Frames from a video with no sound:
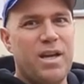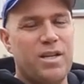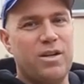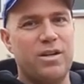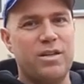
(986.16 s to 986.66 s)

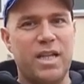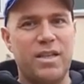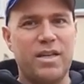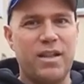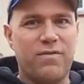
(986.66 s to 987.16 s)
You know, in
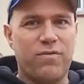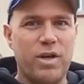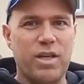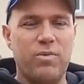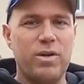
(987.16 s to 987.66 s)
Southern
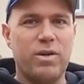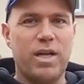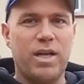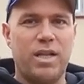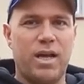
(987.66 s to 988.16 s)
California, we don't
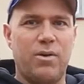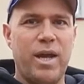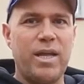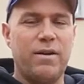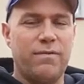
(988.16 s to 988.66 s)
get a lot of
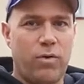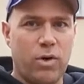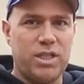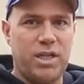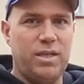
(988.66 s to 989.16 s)
rain,
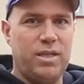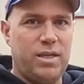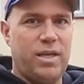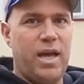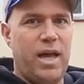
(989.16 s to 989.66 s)

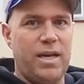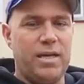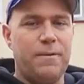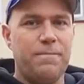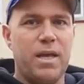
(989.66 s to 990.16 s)
unfortunately.
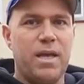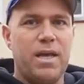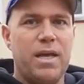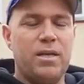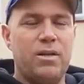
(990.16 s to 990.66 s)
And,
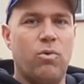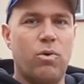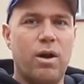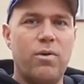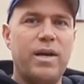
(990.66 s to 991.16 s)
you know,
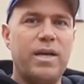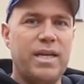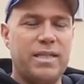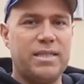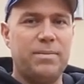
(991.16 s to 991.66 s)
we're
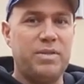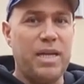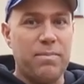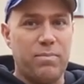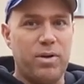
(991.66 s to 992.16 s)
already in
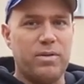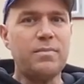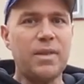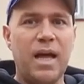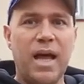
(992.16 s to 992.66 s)
September.
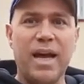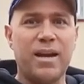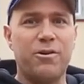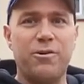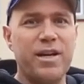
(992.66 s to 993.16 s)
I
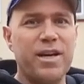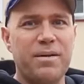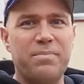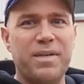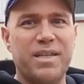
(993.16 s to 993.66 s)
gotta hurry
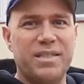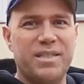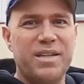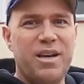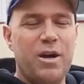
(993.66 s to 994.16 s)
up
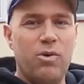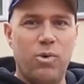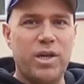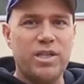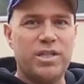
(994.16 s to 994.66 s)
because
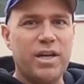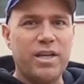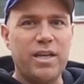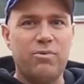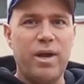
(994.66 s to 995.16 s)
we're gonna start
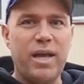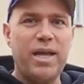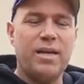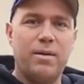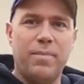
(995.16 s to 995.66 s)
getting
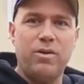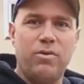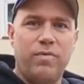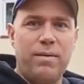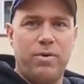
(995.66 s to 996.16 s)
rain in about
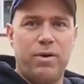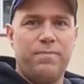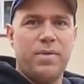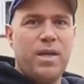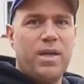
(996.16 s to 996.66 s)
November.
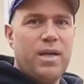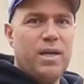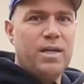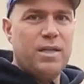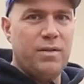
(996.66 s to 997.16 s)

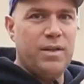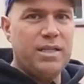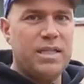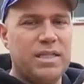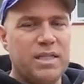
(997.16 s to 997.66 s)
So
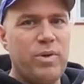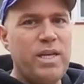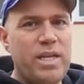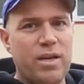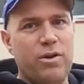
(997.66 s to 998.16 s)
we
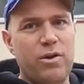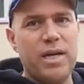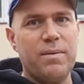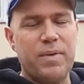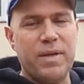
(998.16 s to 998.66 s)
need to
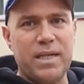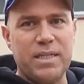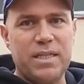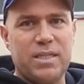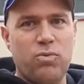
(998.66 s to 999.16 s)
hurry up and
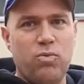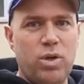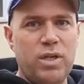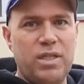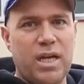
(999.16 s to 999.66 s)
get this
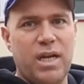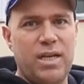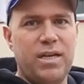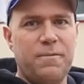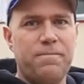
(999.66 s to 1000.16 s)
wood
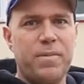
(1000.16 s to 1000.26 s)
done